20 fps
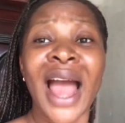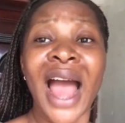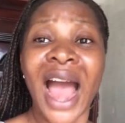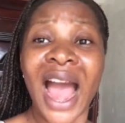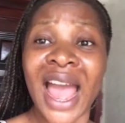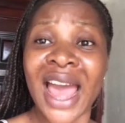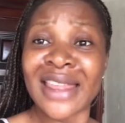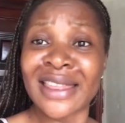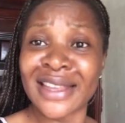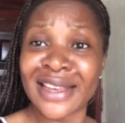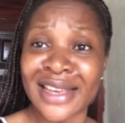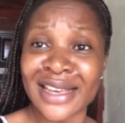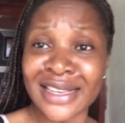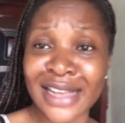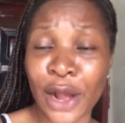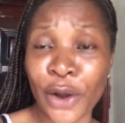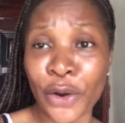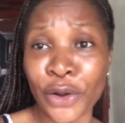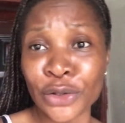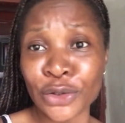I and the kids
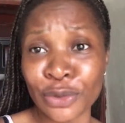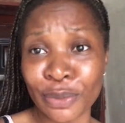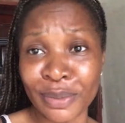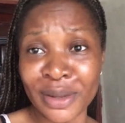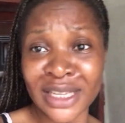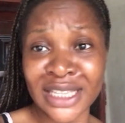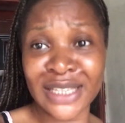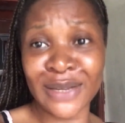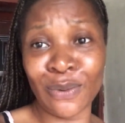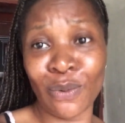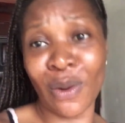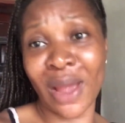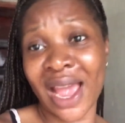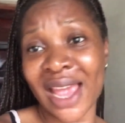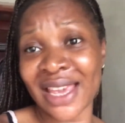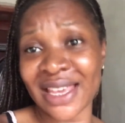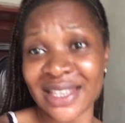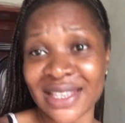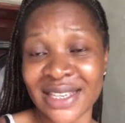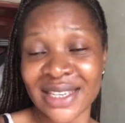are going to meet him
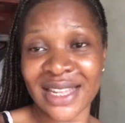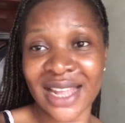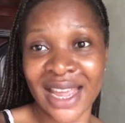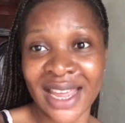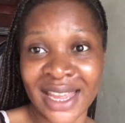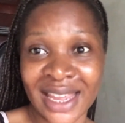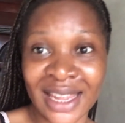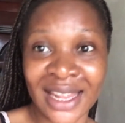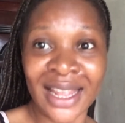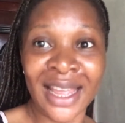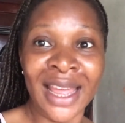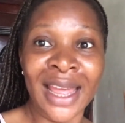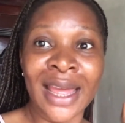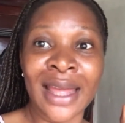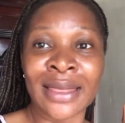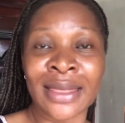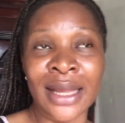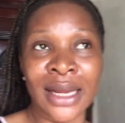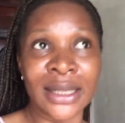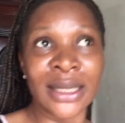where he's staying.
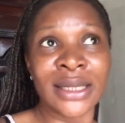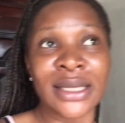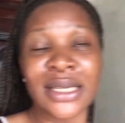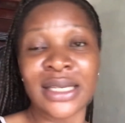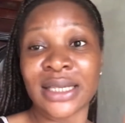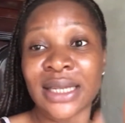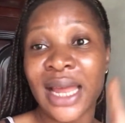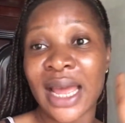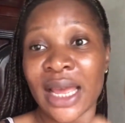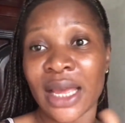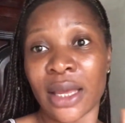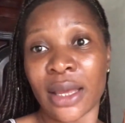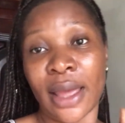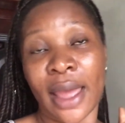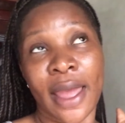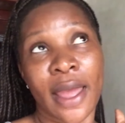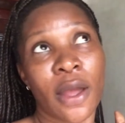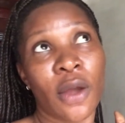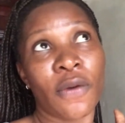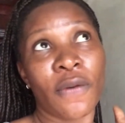Now this is like
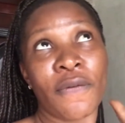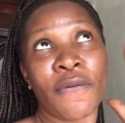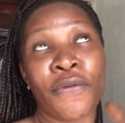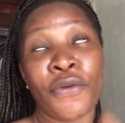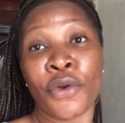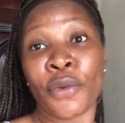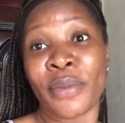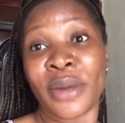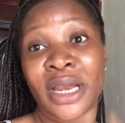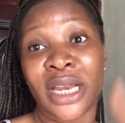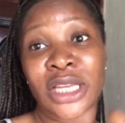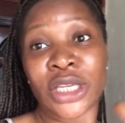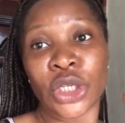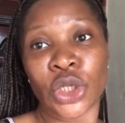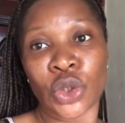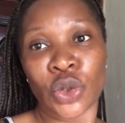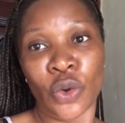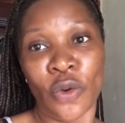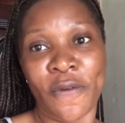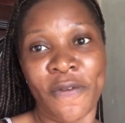a few
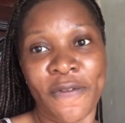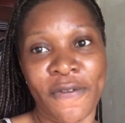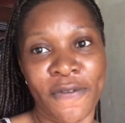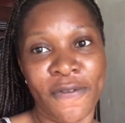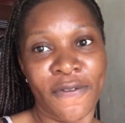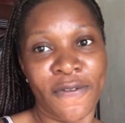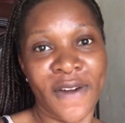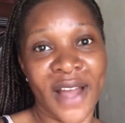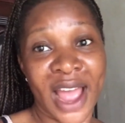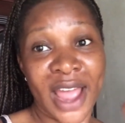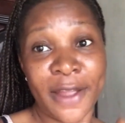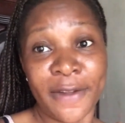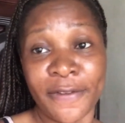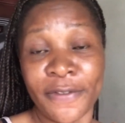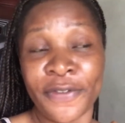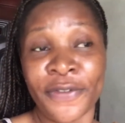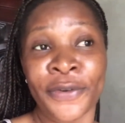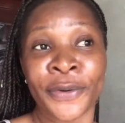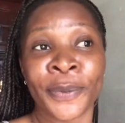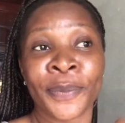minutes to 5,
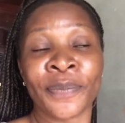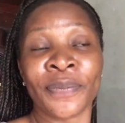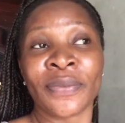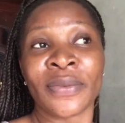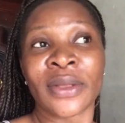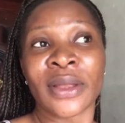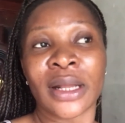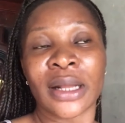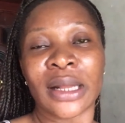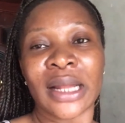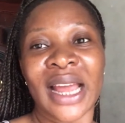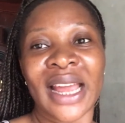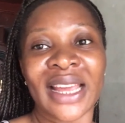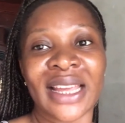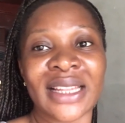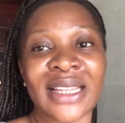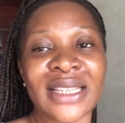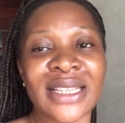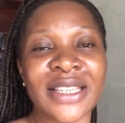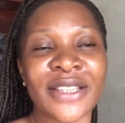
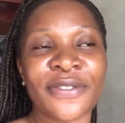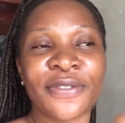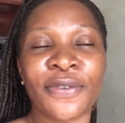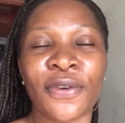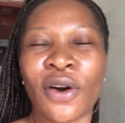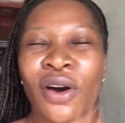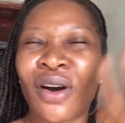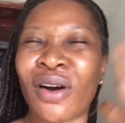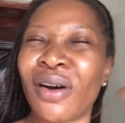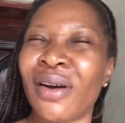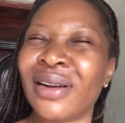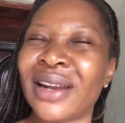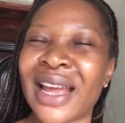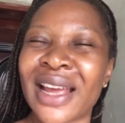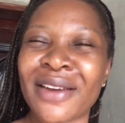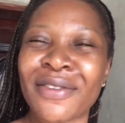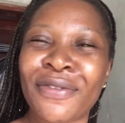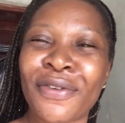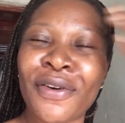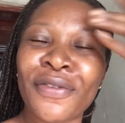like this is 4,
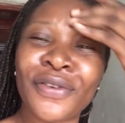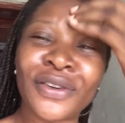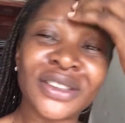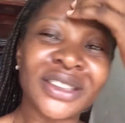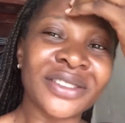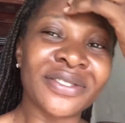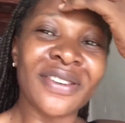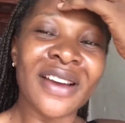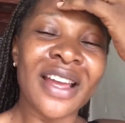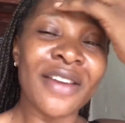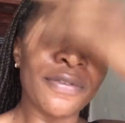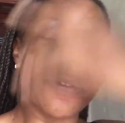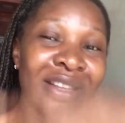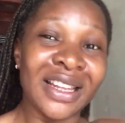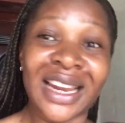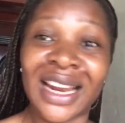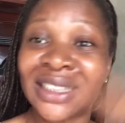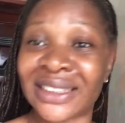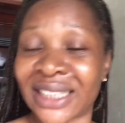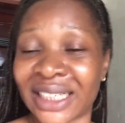like 4:45.
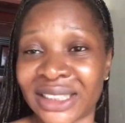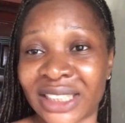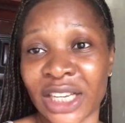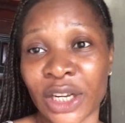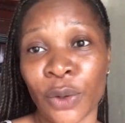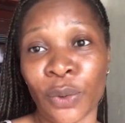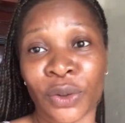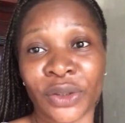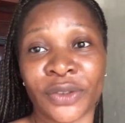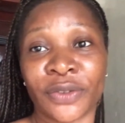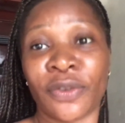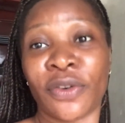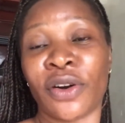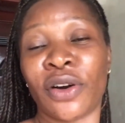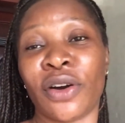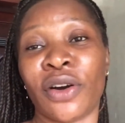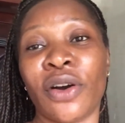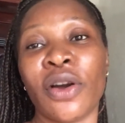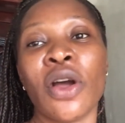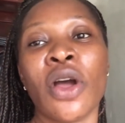The last I checked it was
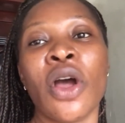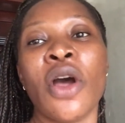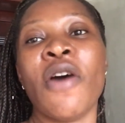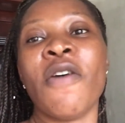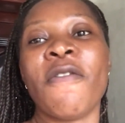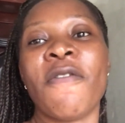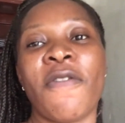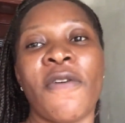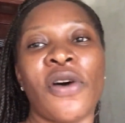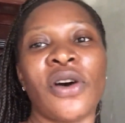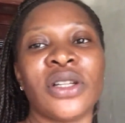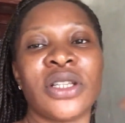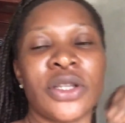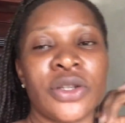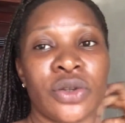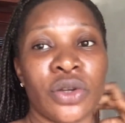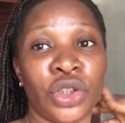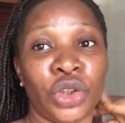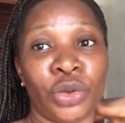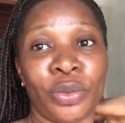4:40,
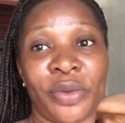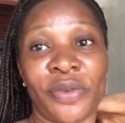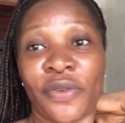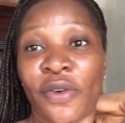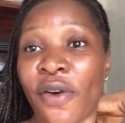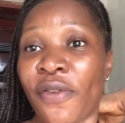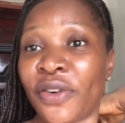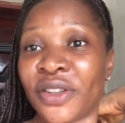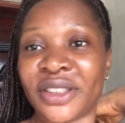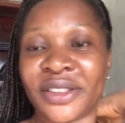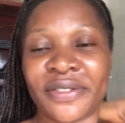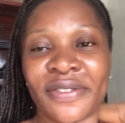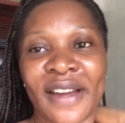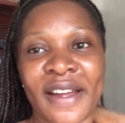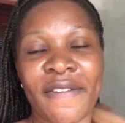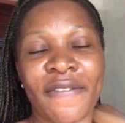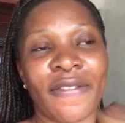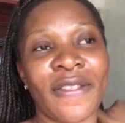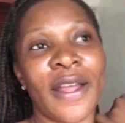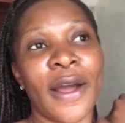so it should be
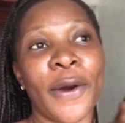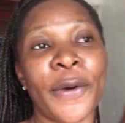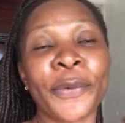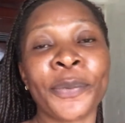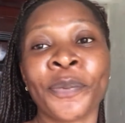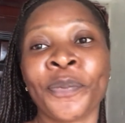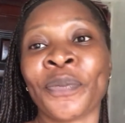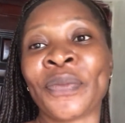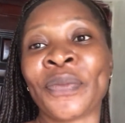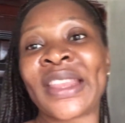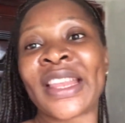4:45 now.